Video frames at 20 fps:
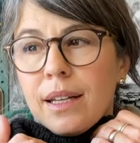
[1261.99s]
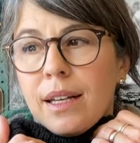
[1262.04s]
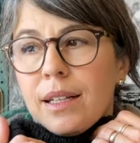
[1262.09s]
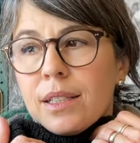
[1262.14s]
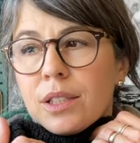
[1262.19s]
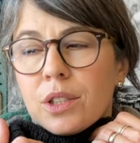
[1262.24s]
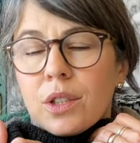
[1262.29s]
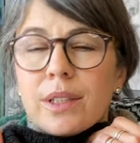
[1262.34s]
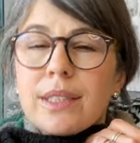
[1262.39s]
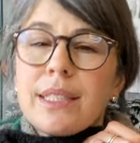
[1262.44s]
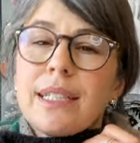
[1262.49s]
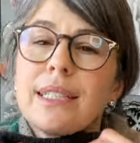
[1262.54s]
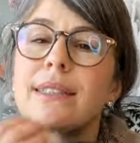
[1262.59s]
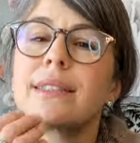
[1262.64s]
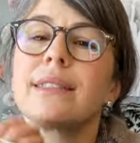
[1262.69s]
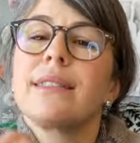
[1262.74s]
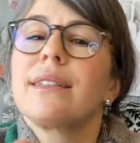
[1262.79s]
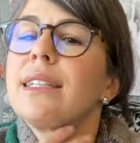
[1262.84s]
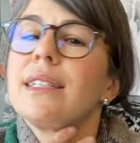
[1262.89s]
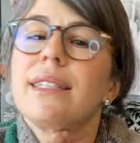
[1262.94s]
So it
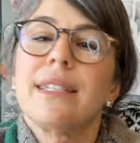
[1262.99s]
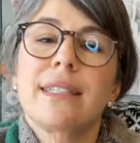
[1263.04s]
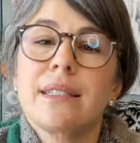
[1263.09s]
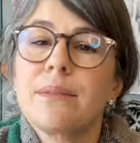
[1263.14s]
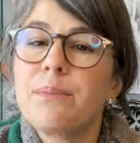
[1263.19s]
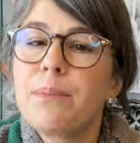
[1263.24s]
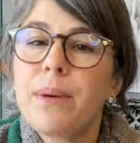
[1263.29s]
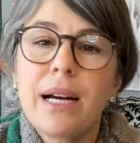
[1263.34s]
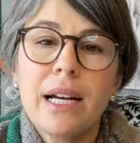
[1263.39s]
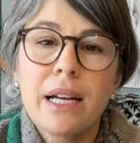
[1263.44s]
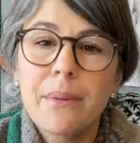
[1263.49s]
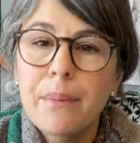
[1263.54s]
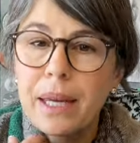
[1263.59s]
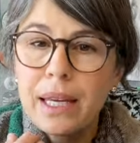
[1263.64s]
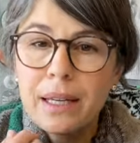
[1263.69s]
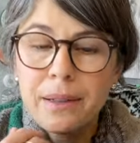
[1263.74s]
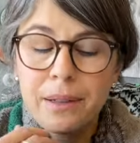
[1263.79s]
doesn't, it doesn't bug me.